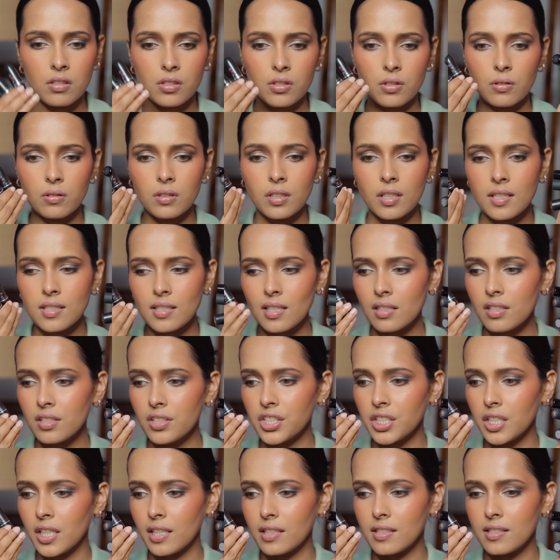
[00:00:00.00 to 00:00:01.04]
So these are the
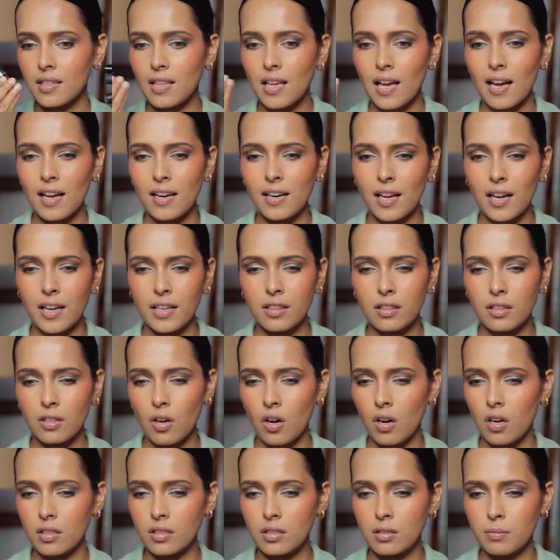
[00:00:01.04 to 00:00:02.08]
shades that I
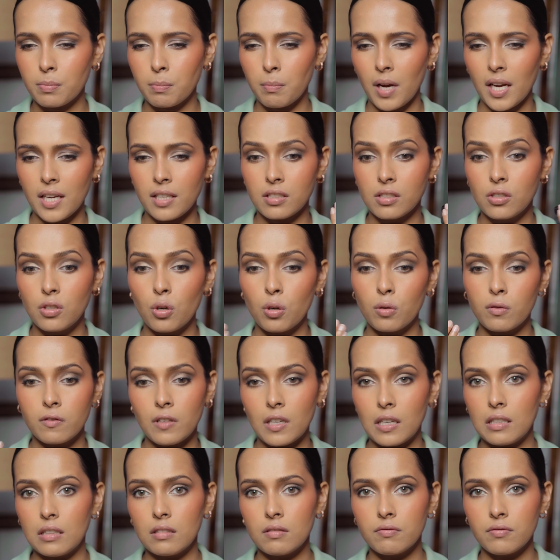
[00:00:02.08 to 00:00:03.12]
thought might go
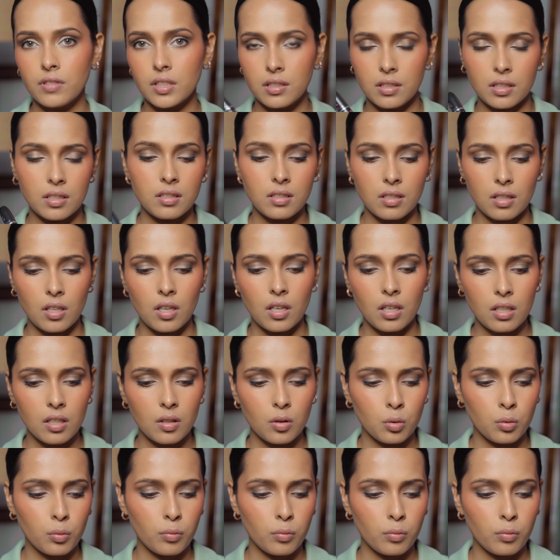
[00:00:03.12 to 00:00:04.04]
well with this look.